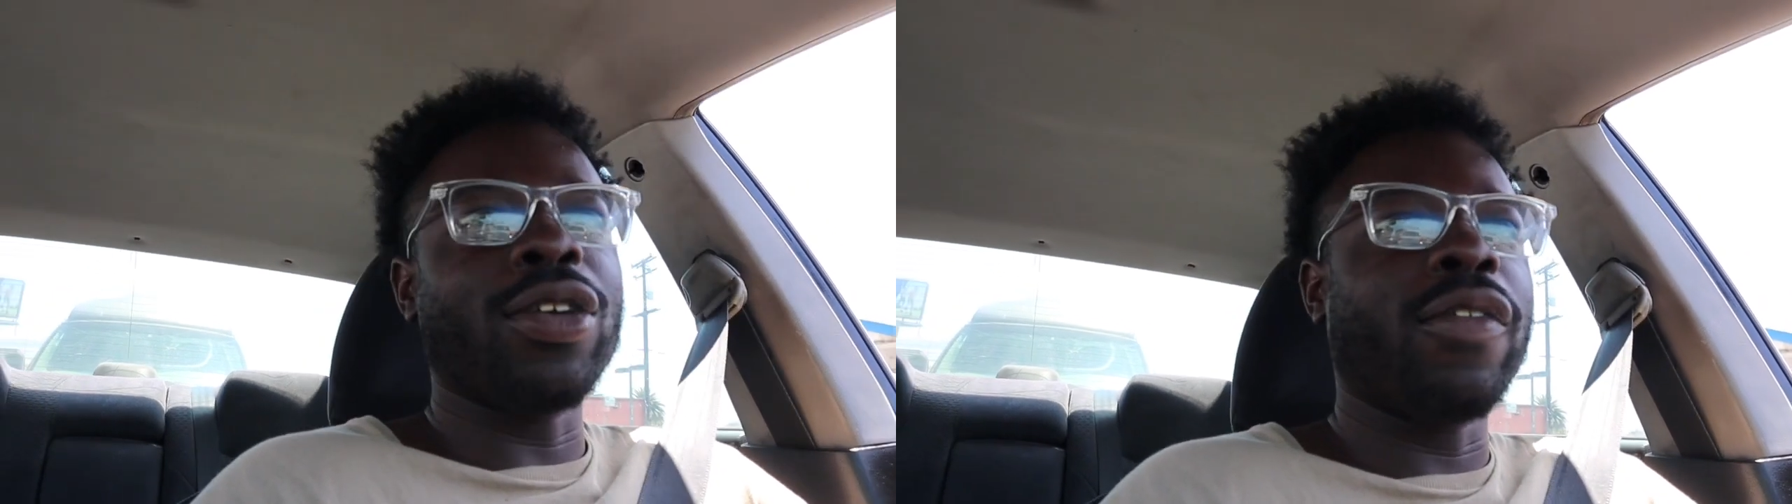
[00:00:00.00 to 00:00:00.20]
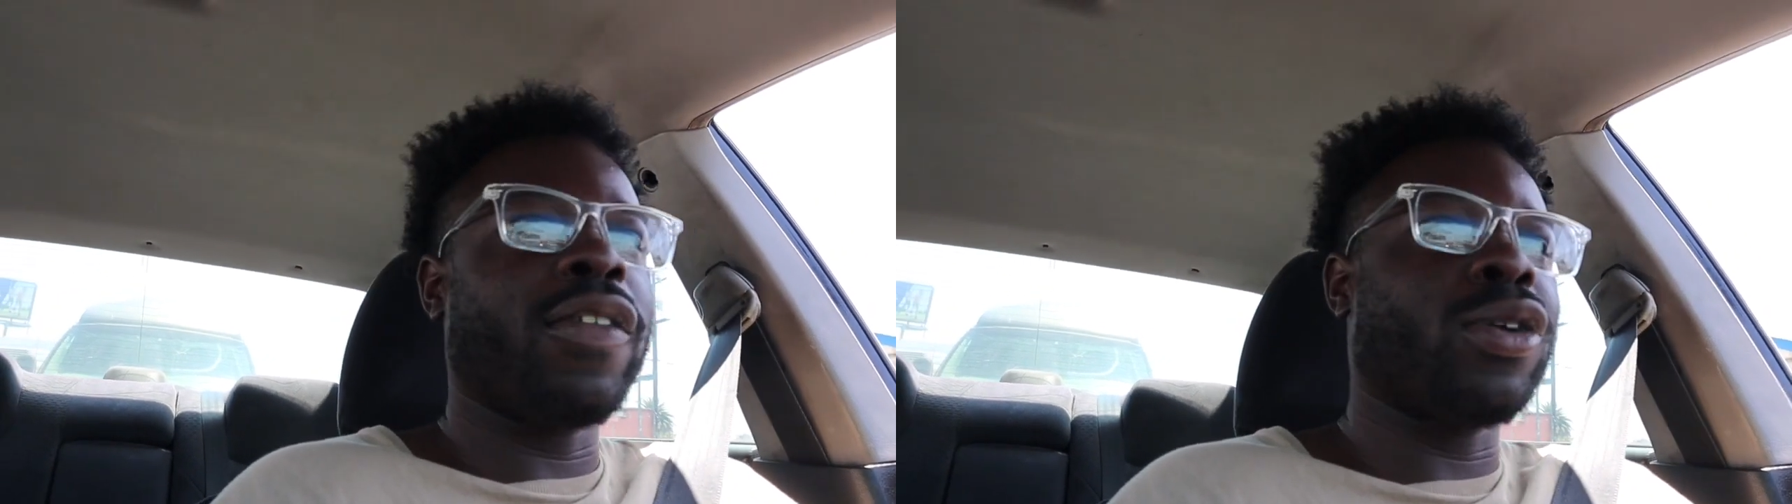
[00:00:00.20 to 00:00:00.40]

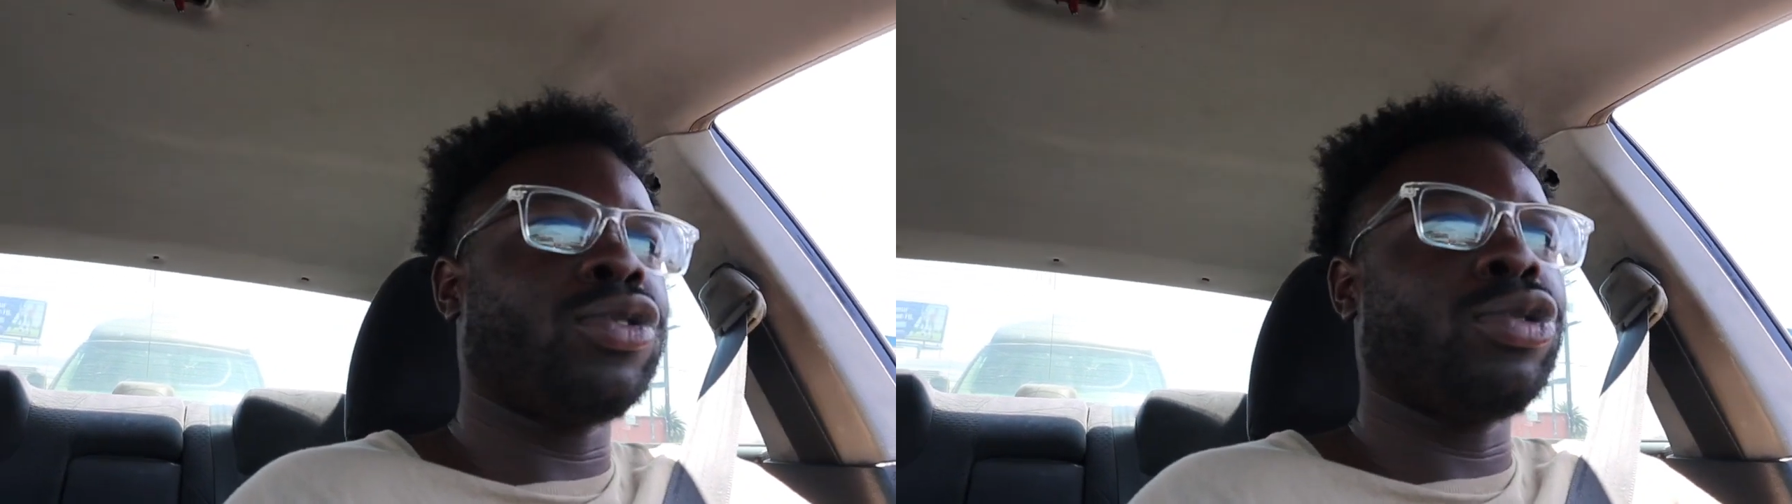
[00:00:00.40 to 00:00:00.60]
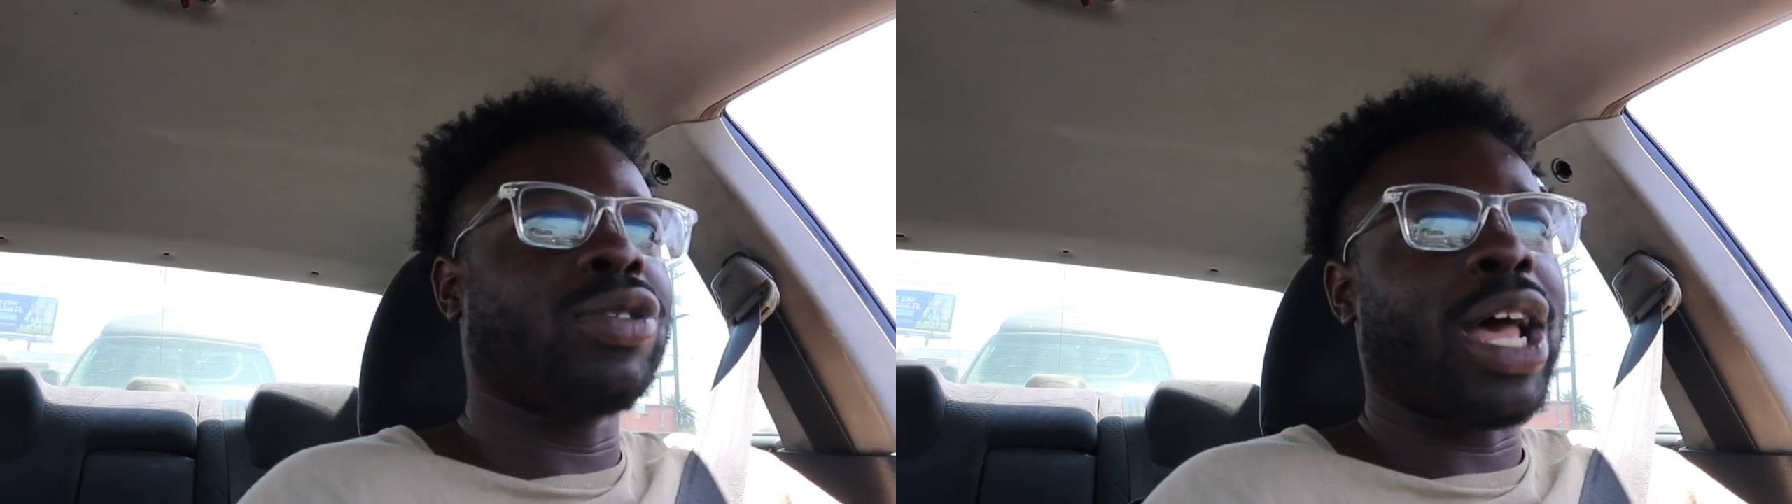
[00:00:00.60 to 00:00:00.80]
you feel,
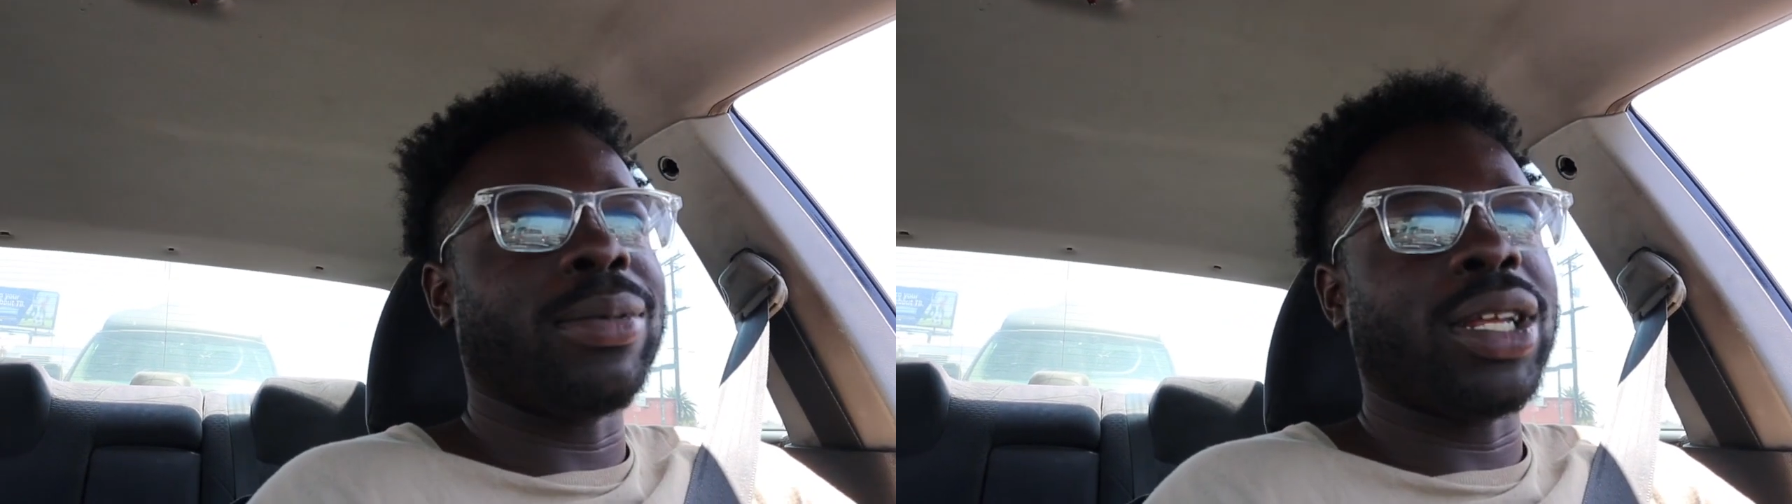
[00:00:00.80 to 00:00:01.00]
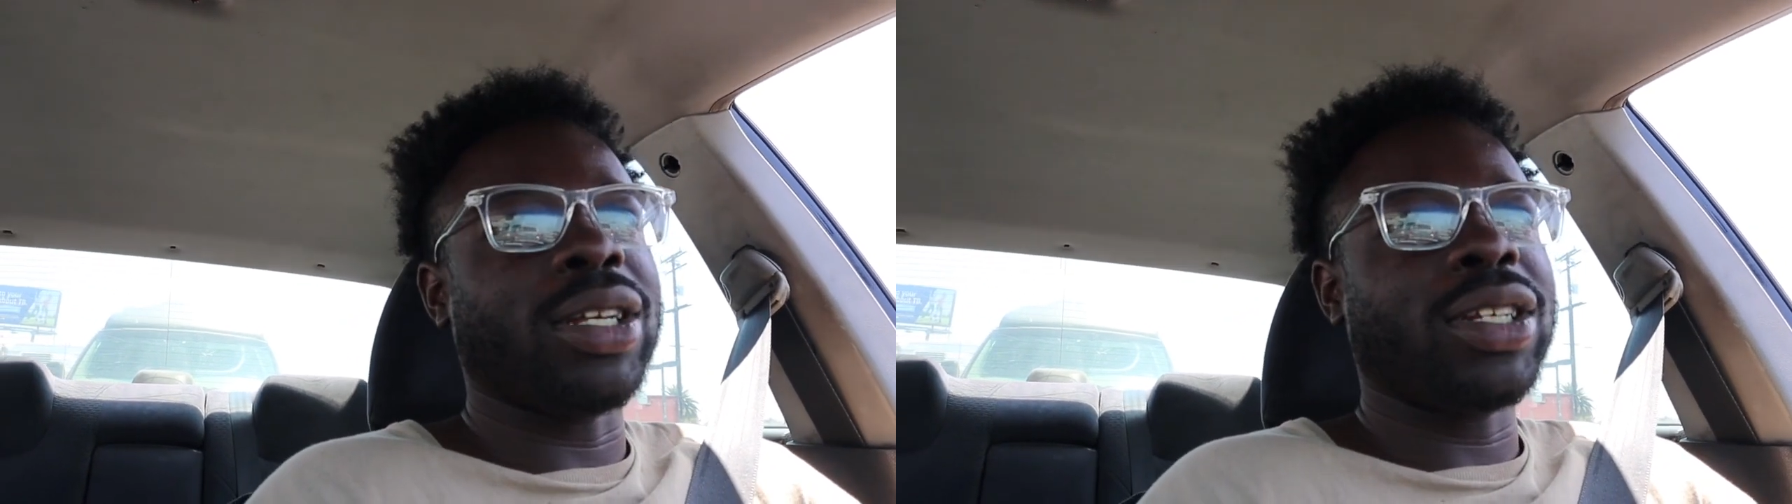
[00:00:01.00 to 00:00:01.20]
too,
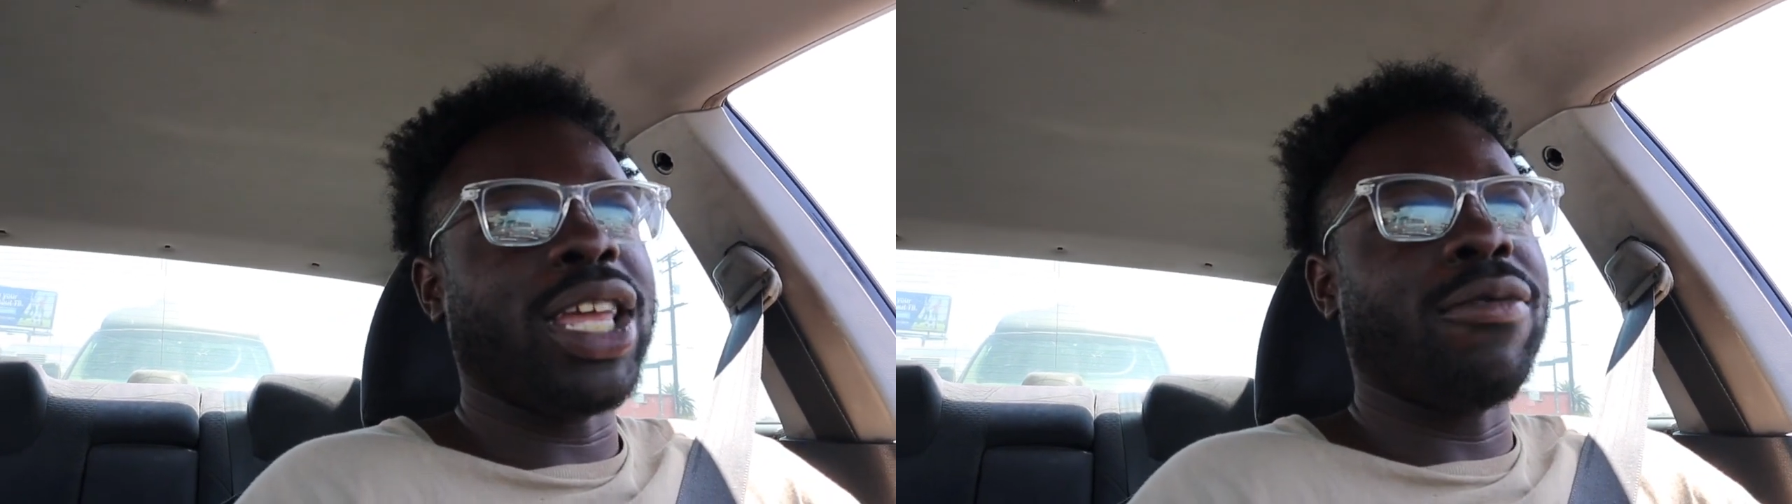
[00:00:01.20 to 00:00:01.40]
type things.